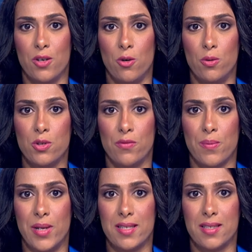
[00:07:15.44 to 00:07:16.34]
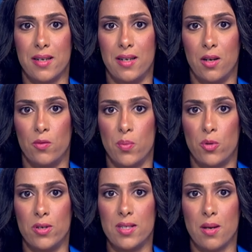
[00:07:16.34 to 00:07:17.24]
note of a ministerial
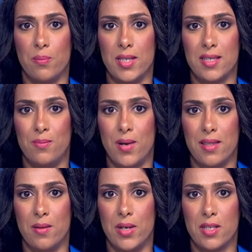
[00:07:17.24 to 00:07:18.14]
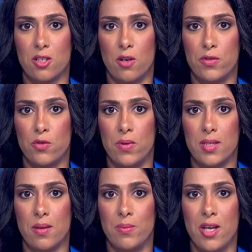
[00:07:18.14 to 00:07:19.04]
report submitted by the Minister of
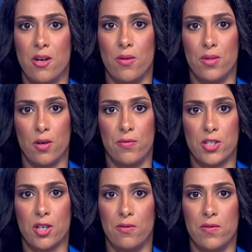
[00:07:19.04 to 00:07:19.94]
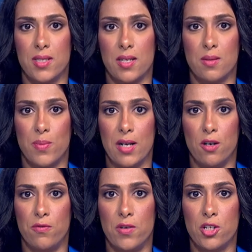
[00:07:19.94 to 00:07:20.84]
Tourism on the official visit by
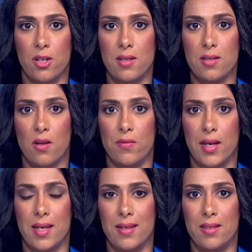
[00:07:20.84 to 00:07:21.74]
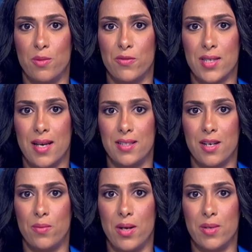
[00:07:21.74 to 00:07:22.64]
officials of the Kingdom of Saudi
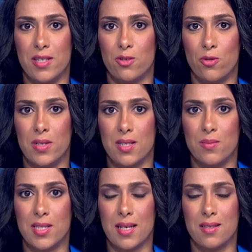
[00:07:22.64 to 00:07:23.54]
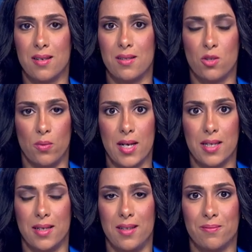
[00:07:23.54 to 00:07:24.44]
Arabia's tourism sector to
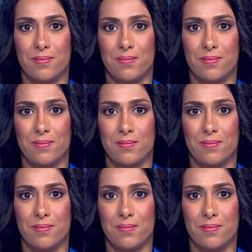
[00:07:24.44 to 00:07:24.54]
Bahrain.